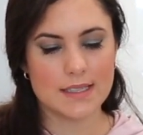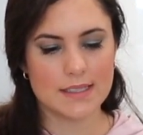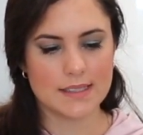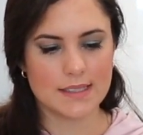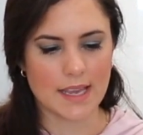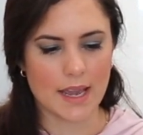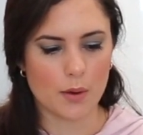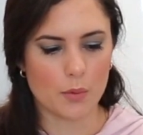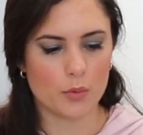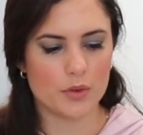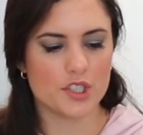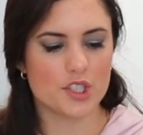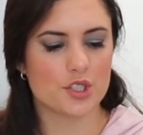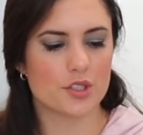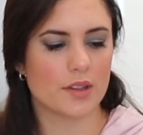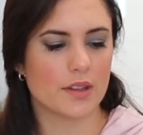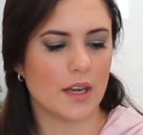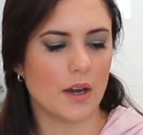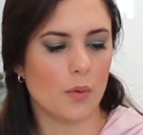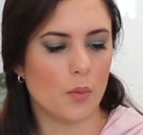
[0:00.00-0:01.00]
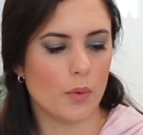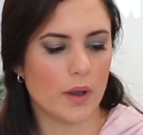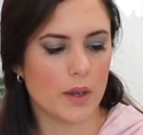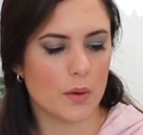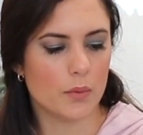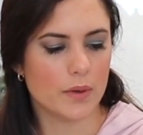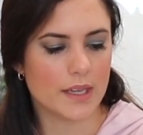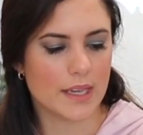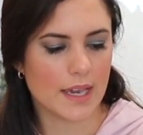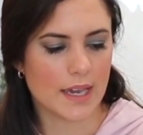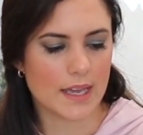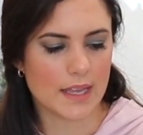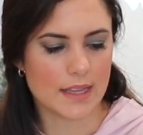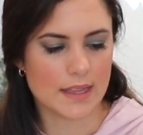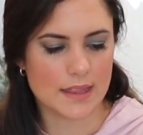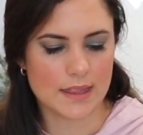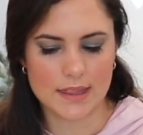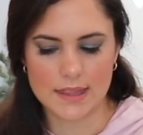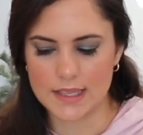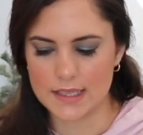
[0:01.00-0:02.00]
sandwich, that way we
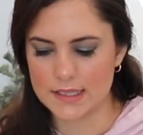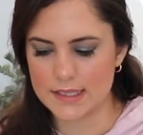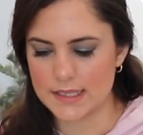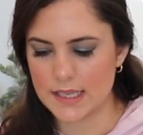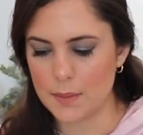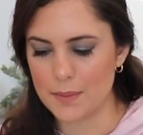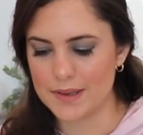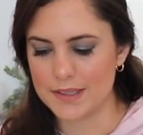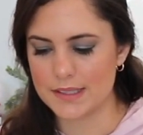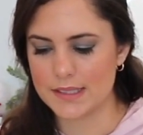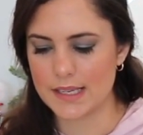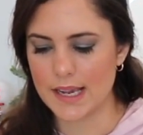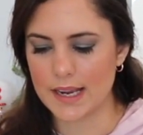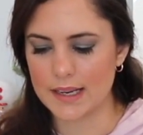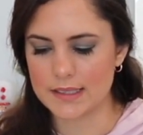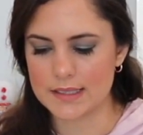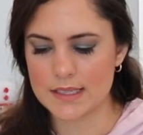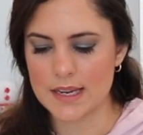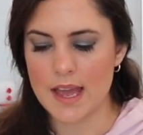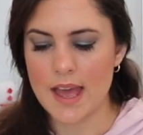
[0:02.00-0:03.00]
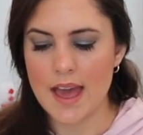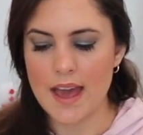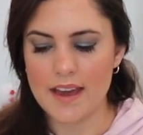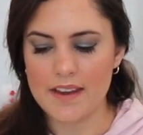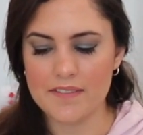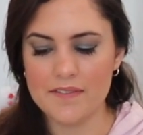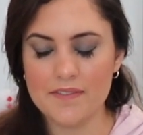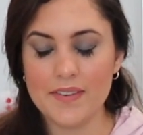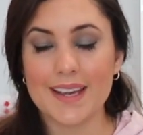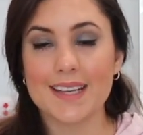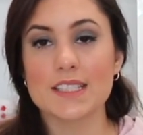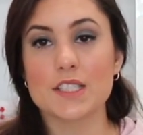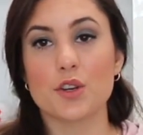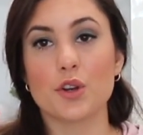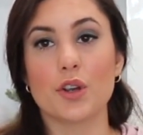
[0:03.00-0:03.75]
get the same exact effect.